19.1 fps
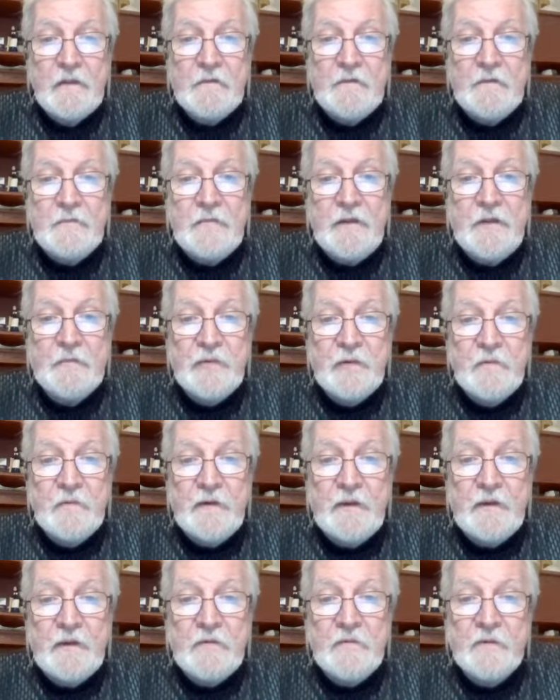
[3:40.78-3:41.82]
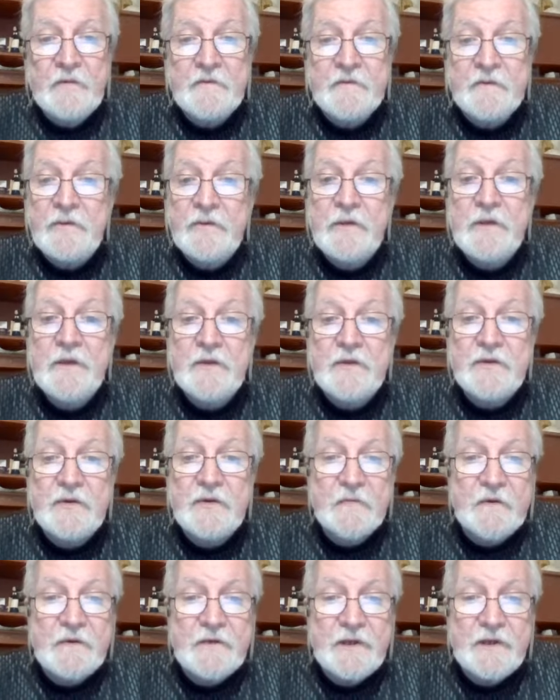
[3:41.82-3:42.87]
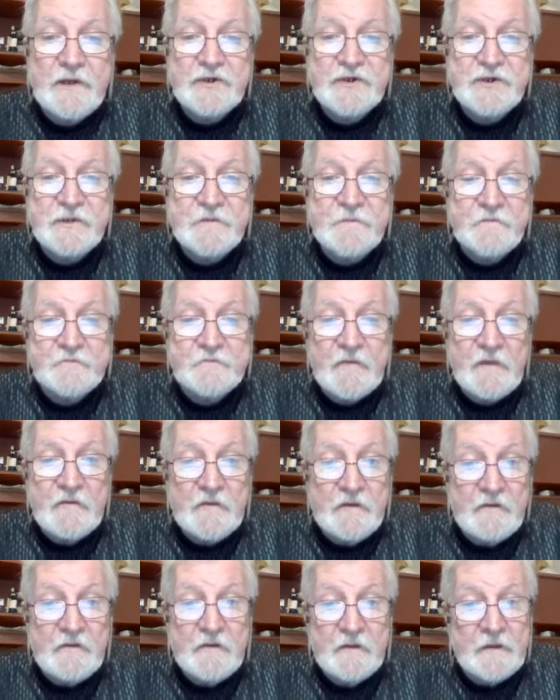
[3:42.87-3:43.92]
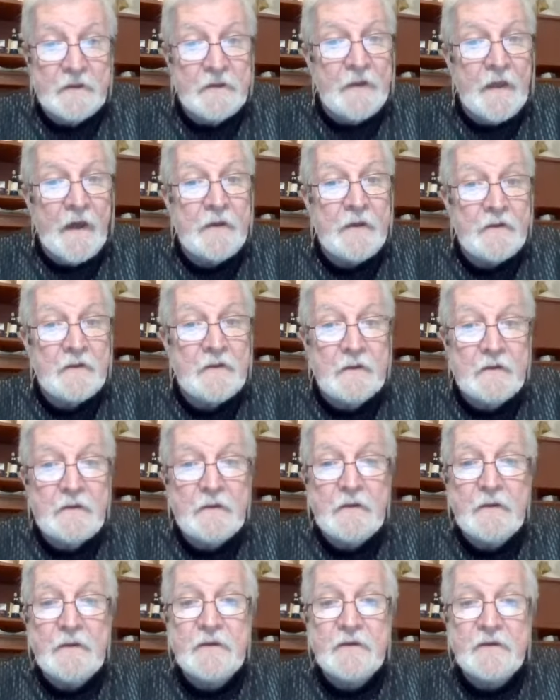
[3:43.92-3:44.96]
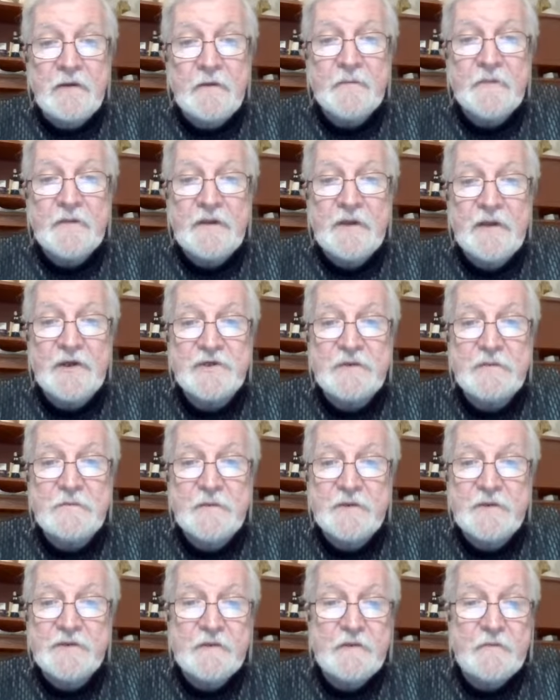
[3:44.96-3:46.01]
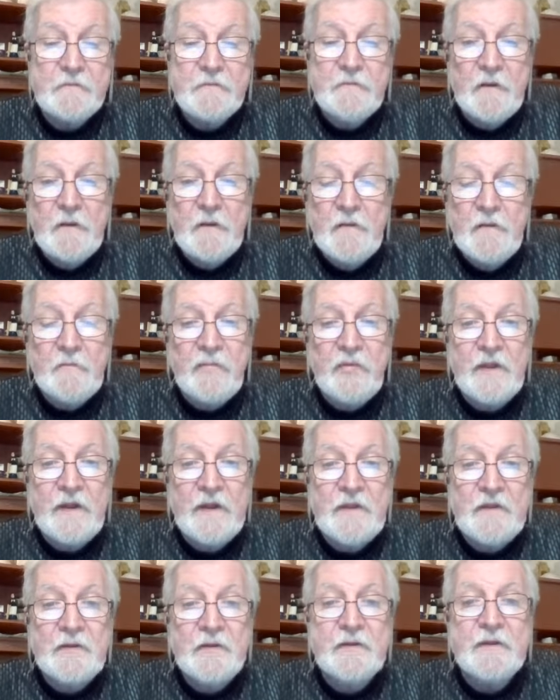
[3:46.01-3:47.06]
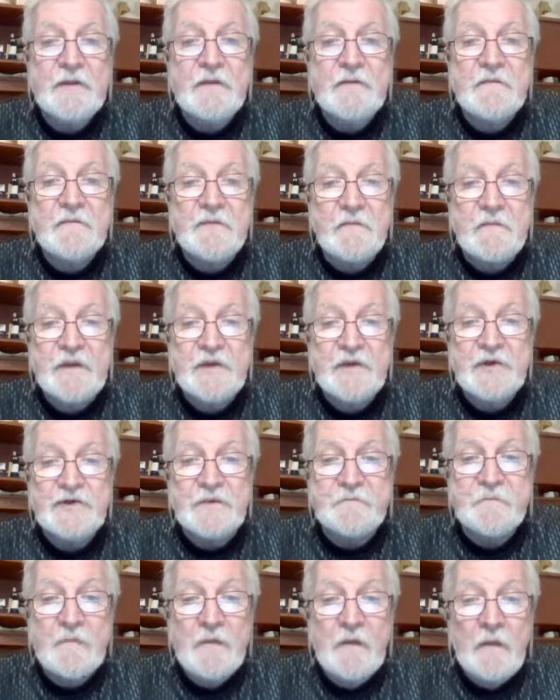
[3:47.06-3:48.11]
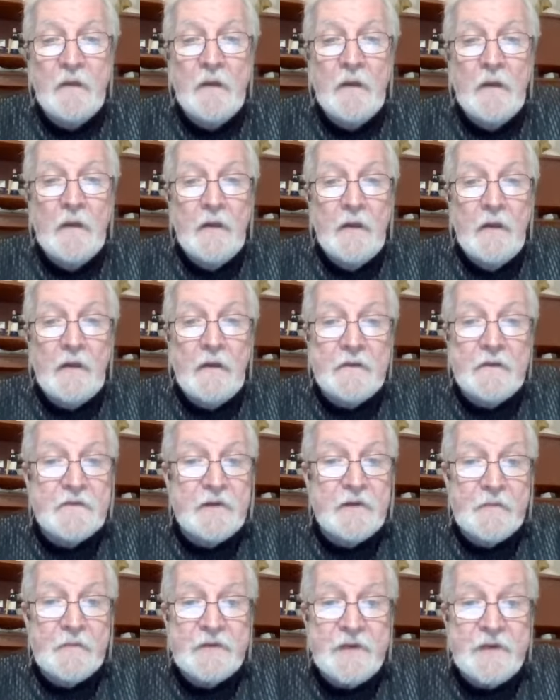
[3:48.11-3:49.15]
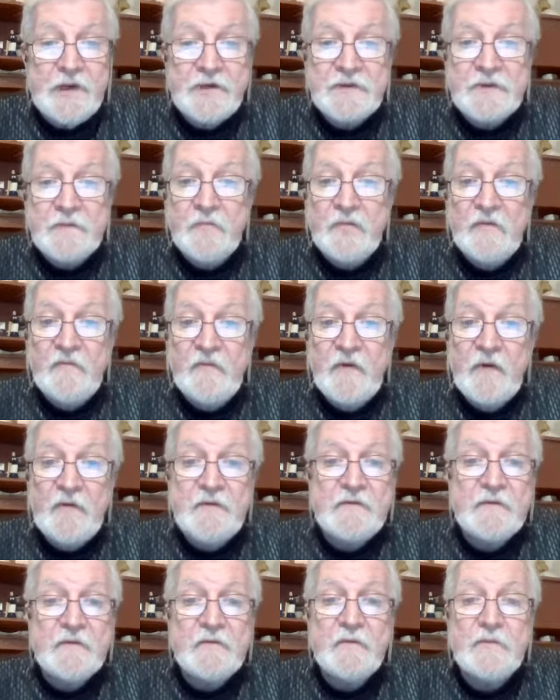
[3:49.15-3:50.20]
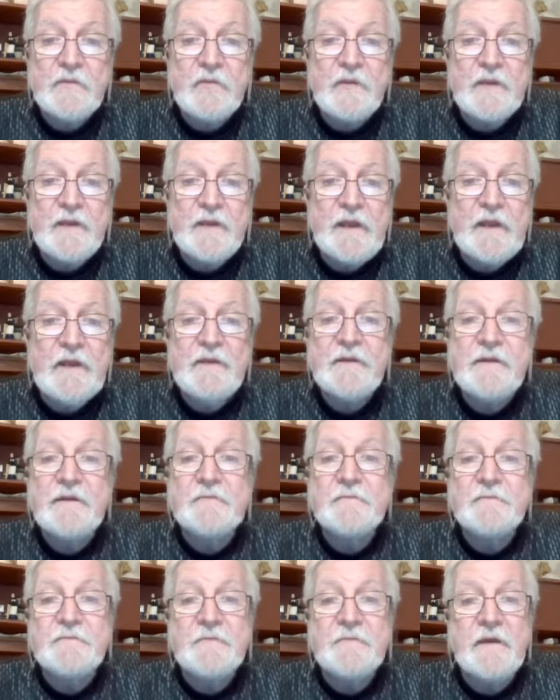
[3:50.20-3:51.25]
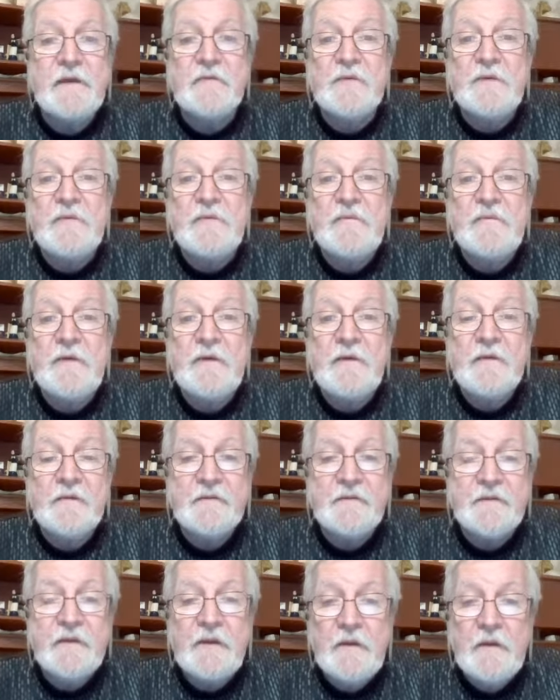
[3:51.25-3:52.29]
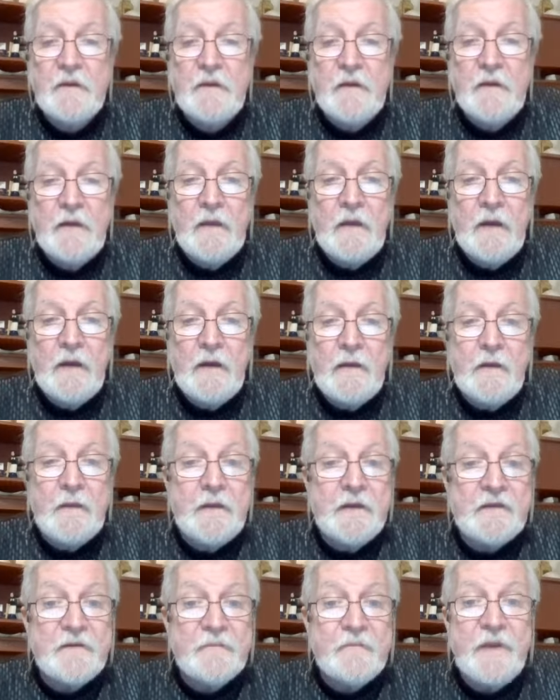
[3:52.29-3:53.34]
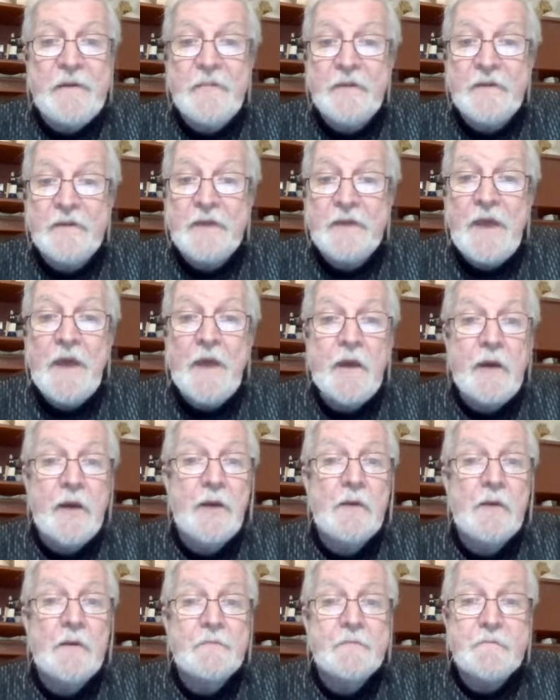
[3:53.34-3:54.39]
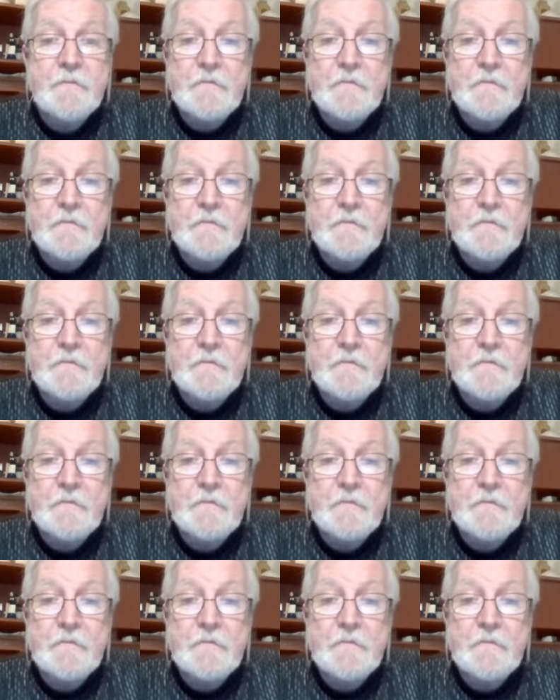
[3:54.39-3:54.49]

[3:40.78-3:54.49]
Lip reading: that people make when they're doing interpretation that's not interpretation, but just plain old information. Interpretation provokes, relates, and reveals. It gets people to care,